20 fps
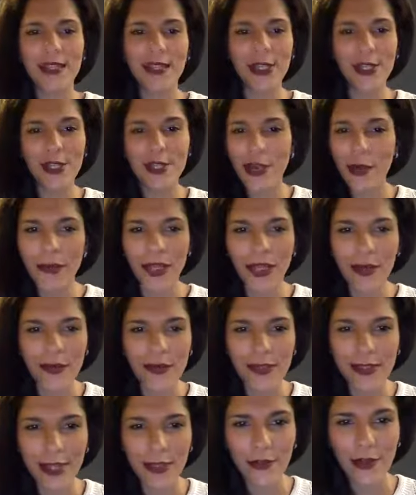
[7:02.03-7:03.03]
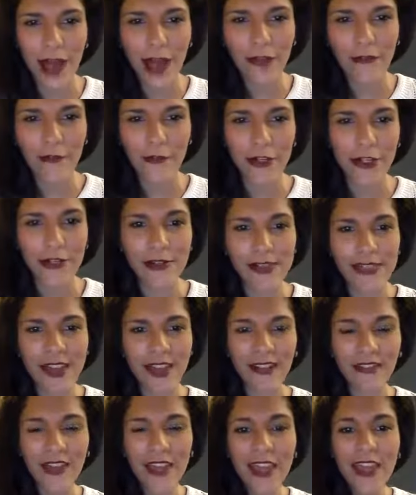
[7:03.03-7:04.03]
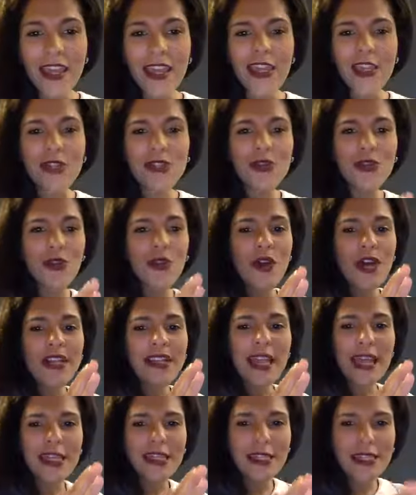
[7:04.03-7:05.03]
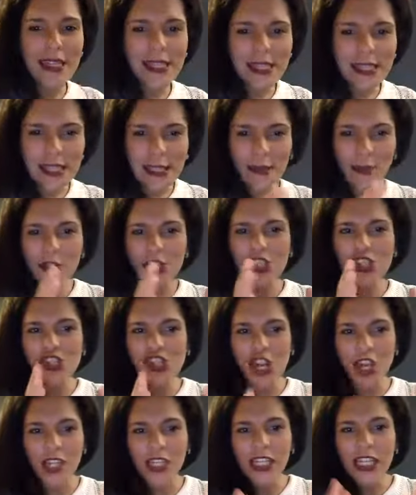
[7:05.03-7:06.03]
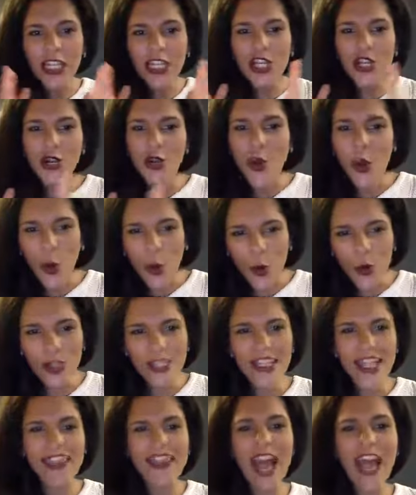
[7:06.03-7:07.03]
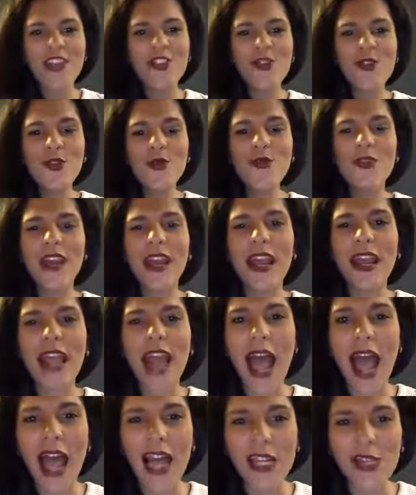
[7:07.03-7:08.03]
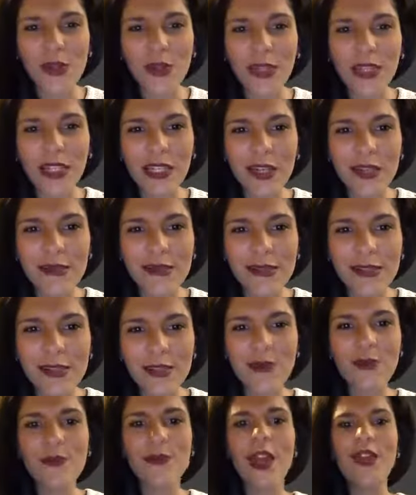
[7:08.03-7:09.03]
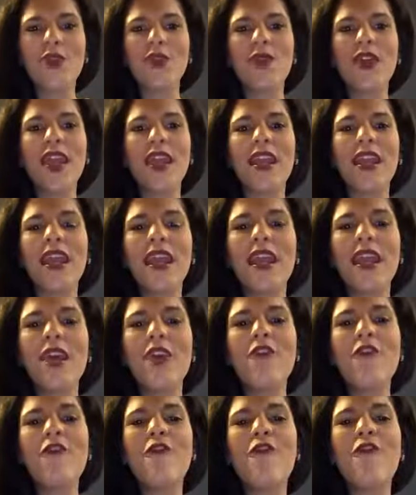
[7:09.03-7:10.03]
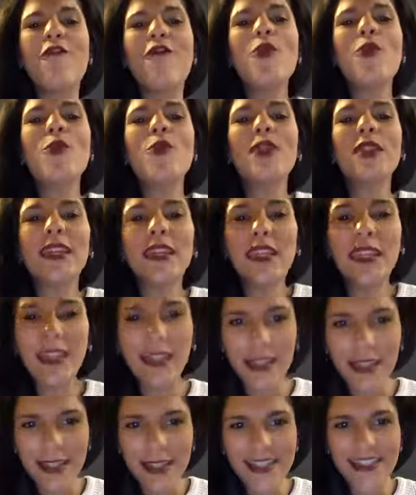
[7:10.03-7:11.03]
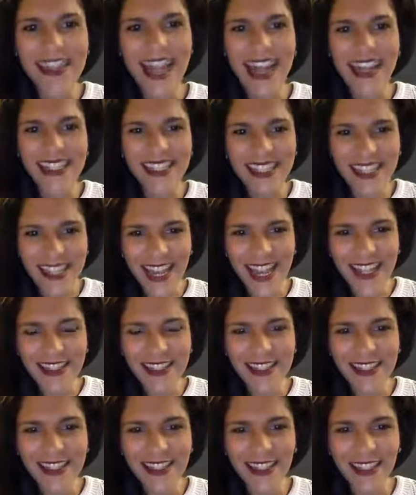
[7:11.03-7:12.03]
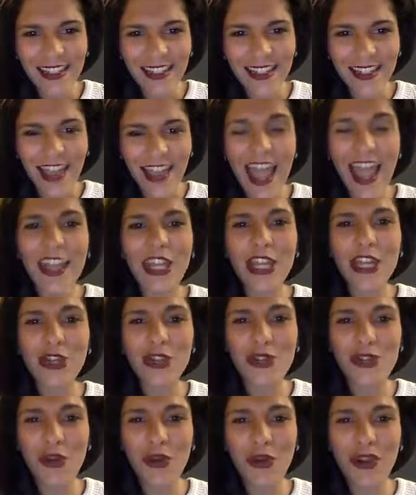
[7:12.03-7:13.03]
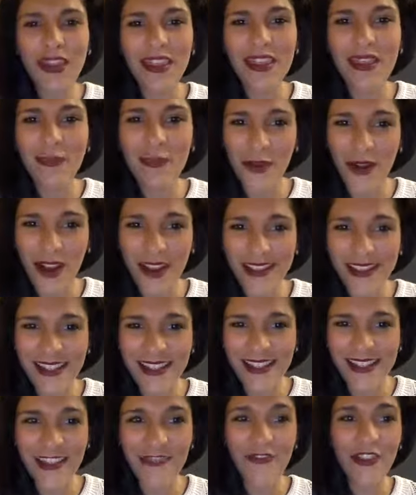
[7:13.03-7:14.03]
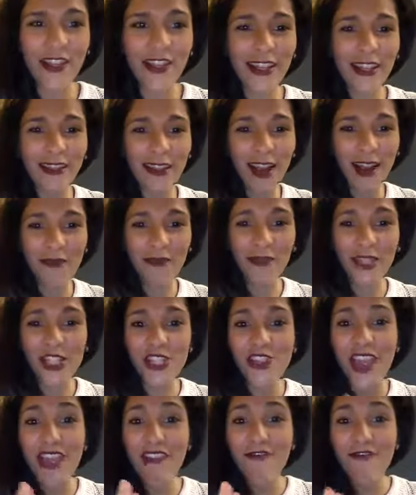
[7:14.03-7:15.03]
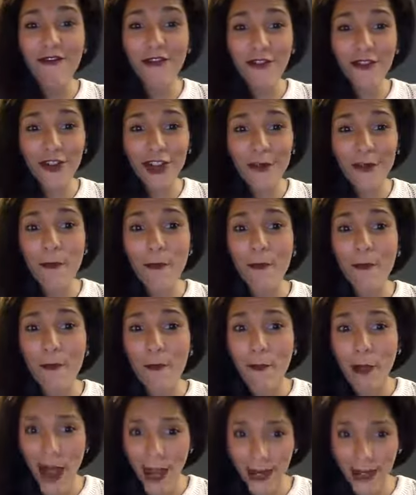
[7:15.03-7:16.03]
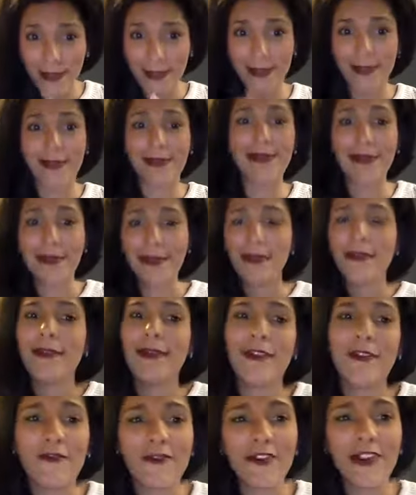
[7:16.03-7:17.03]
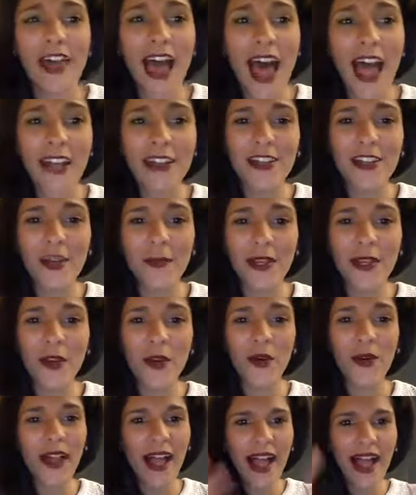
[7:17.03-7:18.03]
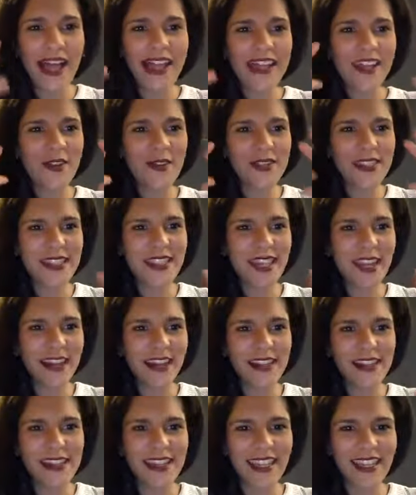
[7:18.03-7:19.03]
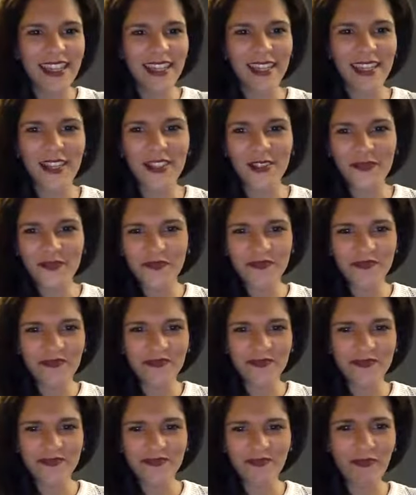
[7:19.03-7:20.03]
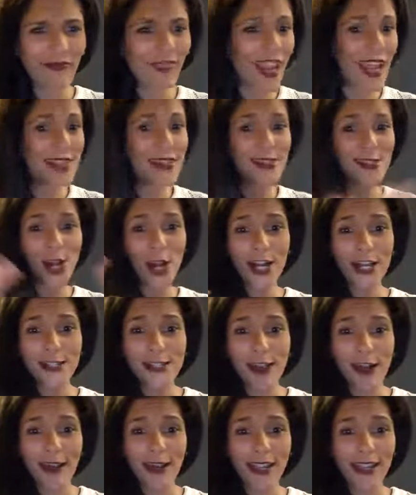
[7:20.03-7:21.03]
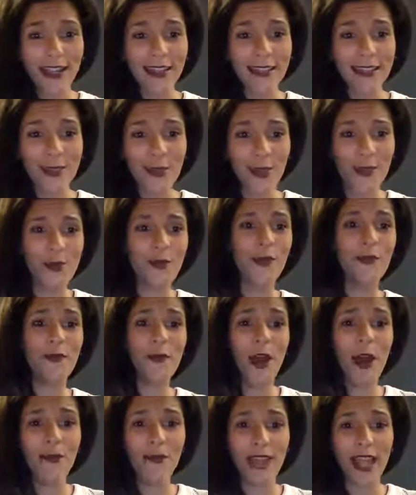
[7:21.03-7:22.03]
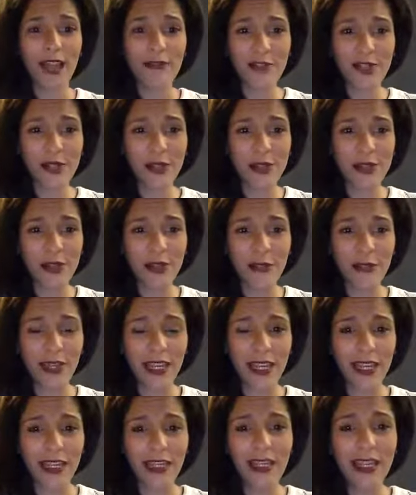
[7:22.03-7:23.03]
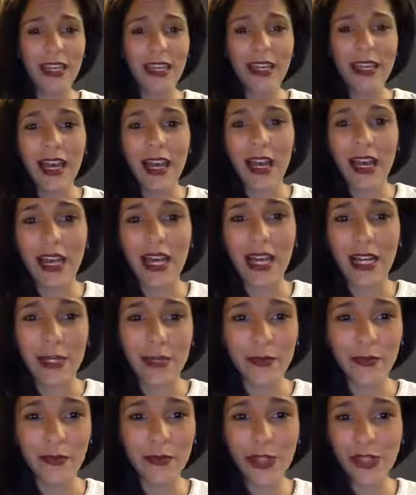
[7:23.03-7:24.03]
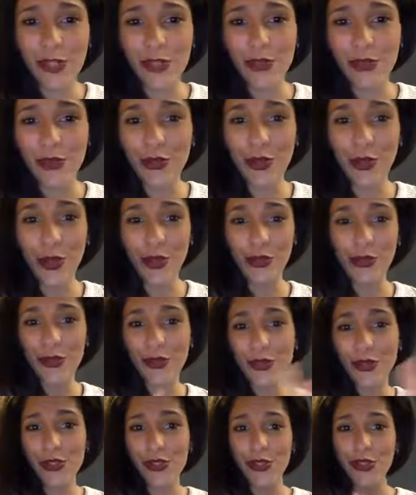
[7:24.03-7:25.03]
yummy goals that you have for yourself into digestible, chunky goals that you can actually consume, that you can fully digest and enjoy the process and feel accomplished every bite of that yummy goal. Hi, who's there? Say hello. I started talking, so you'll probably have to go to the beginning to not lose